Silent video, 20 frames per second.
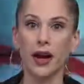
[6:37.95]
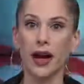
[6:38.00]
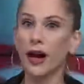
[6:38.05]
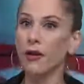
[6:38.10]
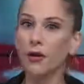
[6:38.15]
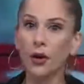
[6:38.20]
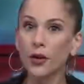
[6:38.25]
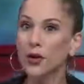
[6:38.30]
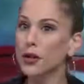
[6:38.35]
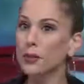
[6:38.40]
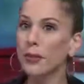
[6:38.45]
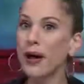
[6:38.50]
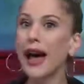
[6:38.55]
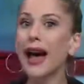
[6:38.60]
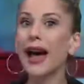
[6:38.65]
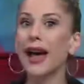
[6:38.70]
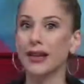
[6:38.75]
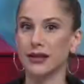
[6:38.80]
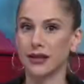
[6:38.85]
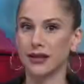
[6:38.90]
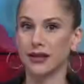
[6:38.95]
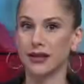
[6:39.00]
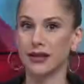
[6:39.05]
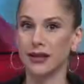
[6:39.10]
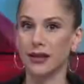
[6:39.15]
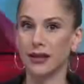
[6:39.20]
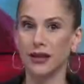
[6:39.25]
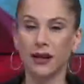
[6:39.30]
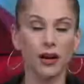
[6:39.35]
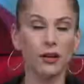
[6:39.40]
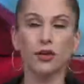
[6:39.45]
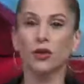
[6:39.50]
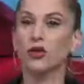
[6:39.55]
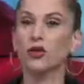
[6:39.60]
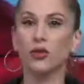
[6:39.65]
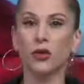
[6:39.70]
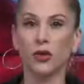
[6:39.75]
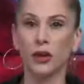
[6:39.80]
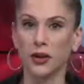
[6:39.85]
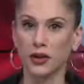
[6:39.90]
have already passed gun
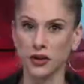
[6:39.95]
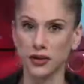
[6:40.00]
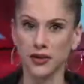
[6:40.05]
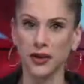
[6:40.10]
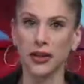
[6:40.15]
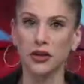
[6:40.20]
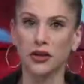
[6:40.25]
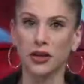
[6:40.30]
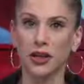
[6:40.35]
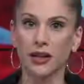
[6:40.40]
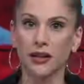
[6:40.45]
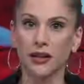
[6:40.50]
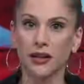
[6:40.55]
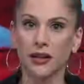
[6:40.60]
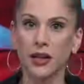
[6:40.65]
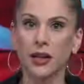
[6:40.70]
control legislation.